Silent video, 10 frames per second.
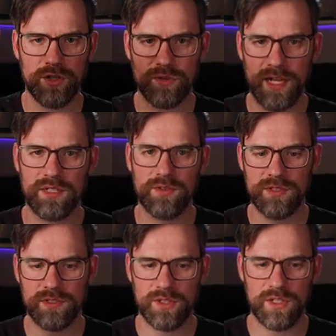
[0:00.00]
correct
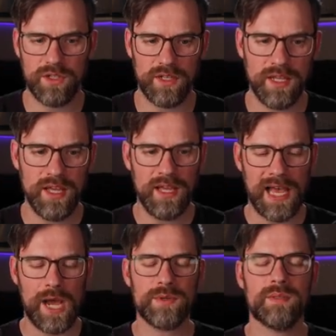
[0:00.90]
versus looking good.
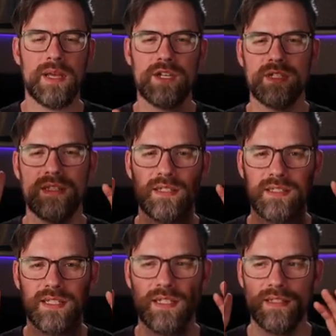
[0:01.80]
I was imagining this
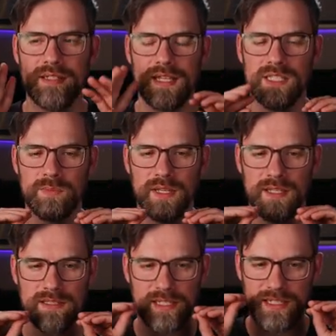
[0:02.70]
scene takes
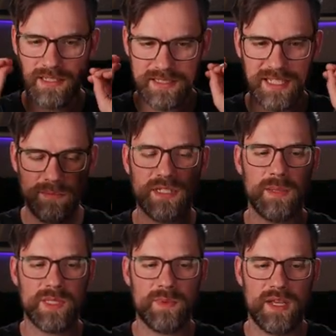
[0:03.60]
place in deep,
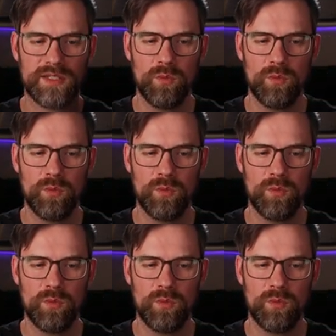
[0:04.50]
deep space